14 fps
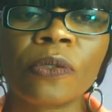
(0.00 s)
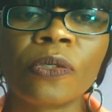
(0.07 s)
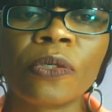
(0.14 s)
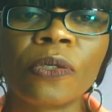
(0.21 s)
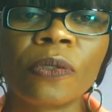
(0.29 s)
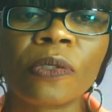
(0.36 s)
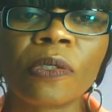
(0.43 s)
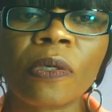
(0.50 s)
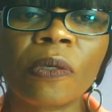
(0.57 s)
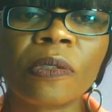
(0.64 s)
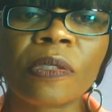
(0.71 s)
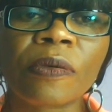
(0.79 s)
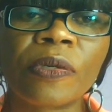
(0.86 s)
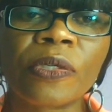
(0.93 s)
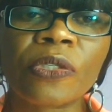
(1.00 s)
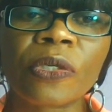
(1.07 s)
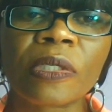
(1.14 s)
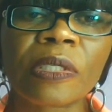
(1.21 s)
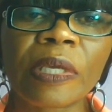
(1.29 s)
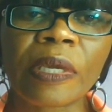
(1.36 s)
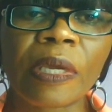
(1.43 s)
Use sunscreen
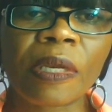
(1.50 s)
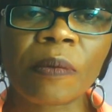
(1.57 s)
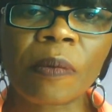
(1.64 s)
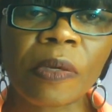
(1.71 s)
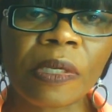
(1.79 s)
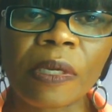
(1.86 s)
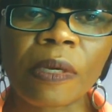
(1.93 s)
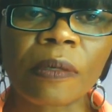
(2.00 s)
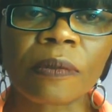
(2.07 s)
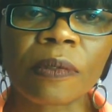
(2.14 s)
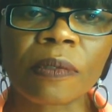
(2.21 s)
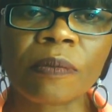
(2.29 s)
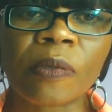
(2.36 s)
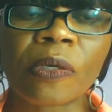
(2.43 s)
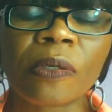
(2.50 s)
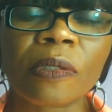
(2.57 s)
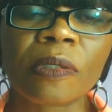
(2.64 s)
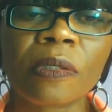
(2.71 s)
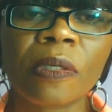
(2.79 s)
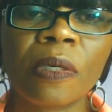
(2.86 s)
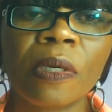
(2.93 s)
just like anybody else,
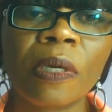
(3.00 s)
because